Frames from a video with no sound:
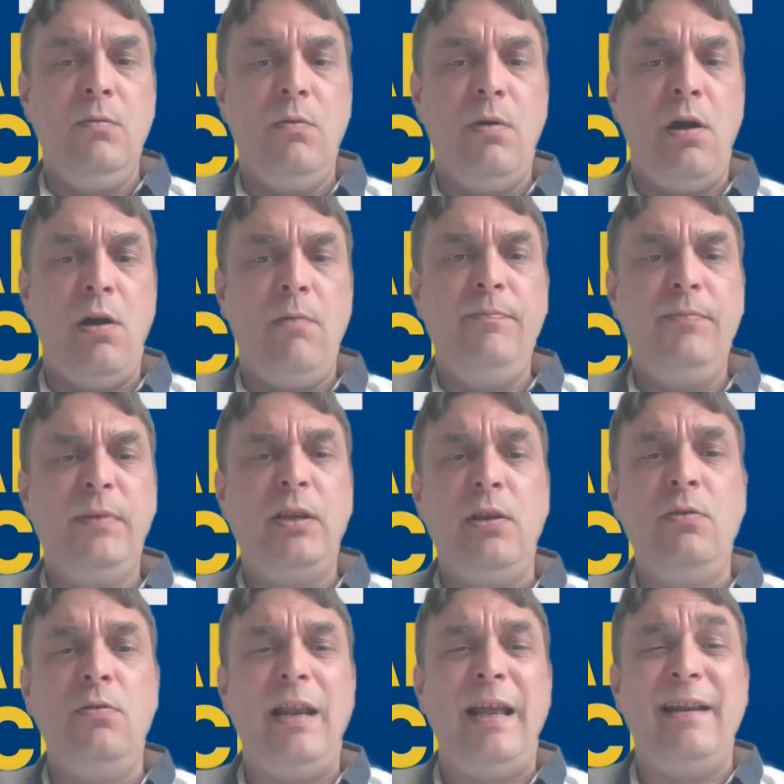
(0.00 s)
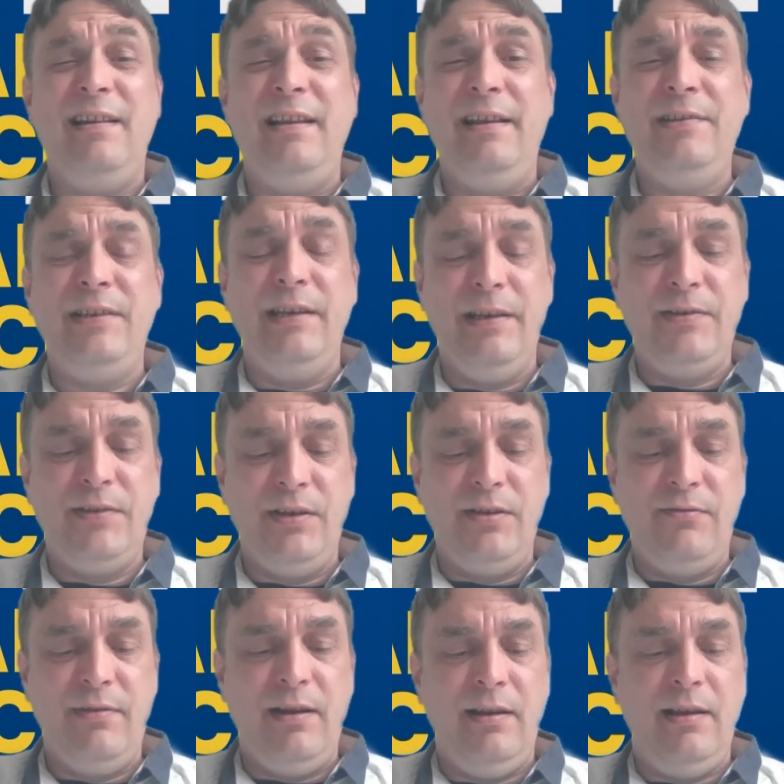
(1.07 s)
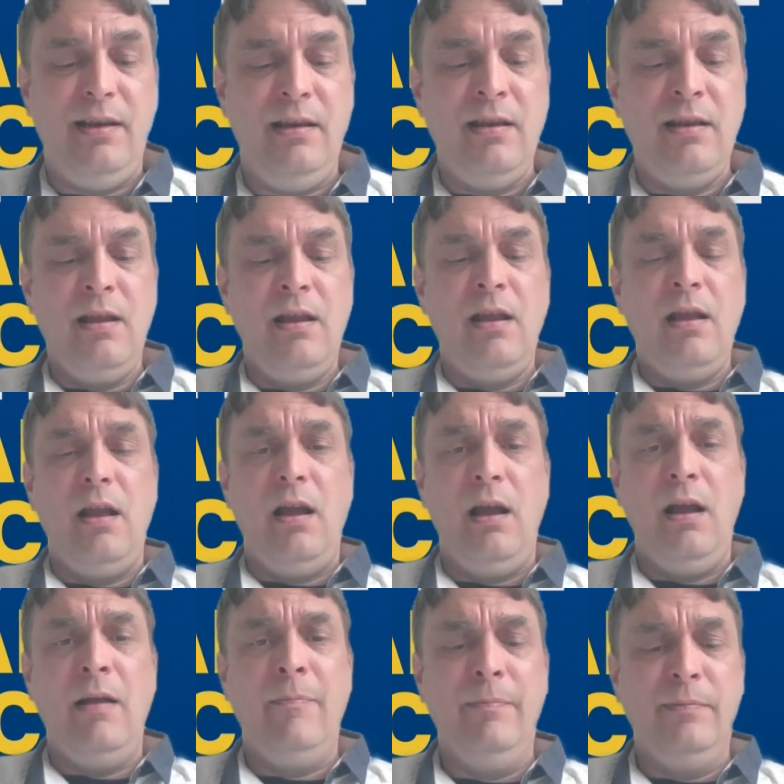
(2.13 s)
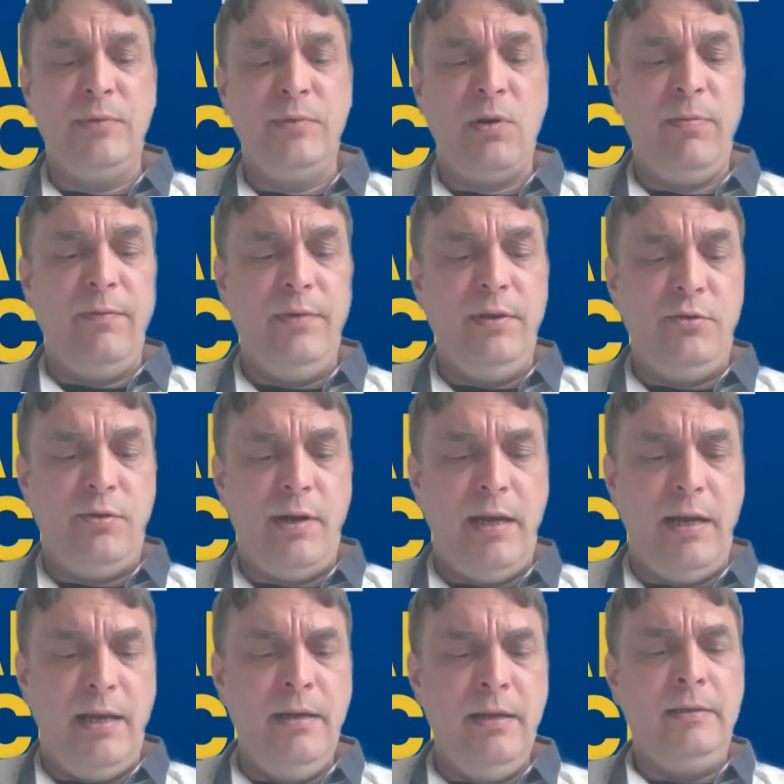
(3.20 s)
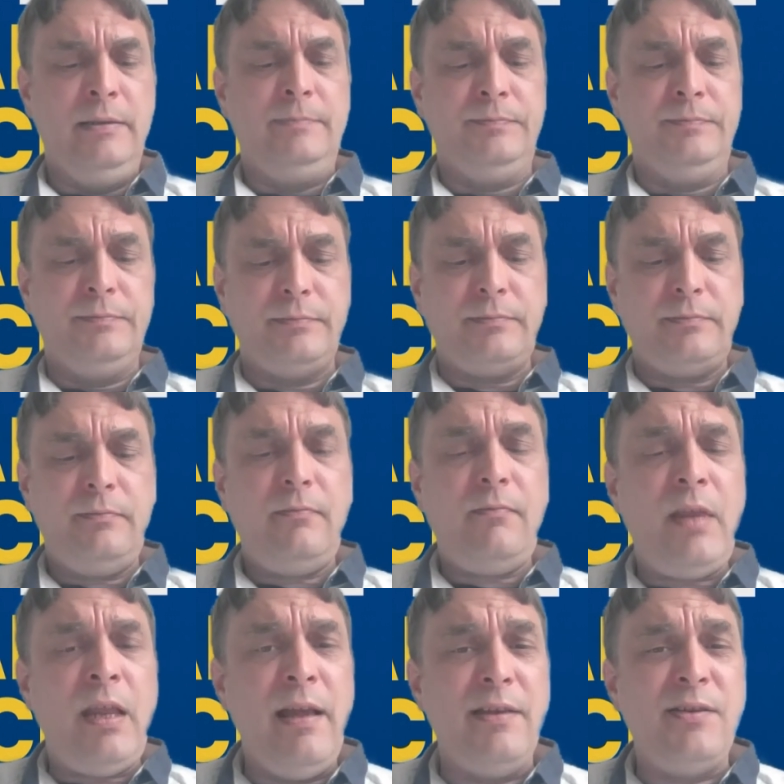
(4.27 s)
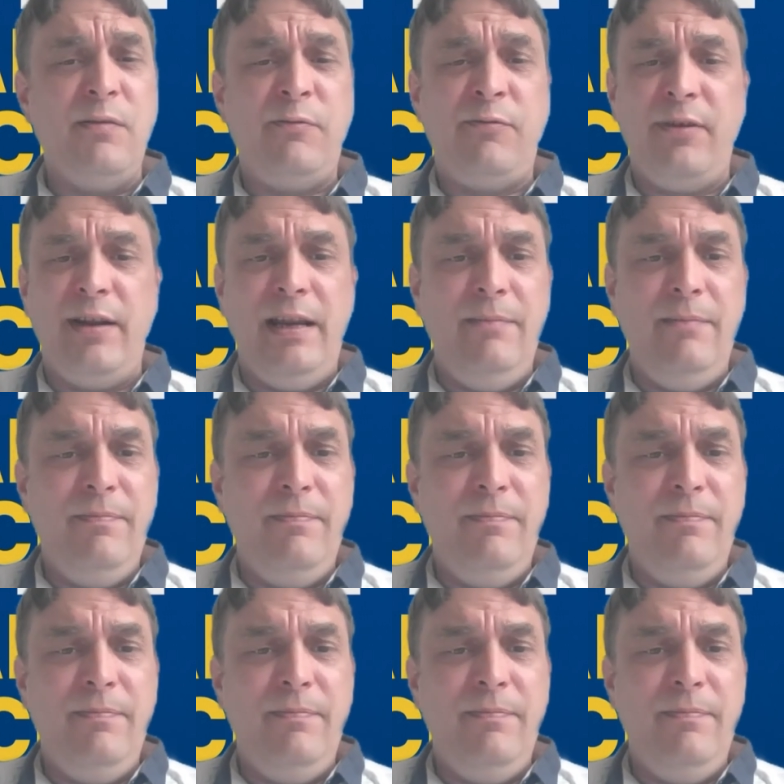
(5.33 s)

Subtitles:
Well, Google Analytics is really top of the tree. That's a free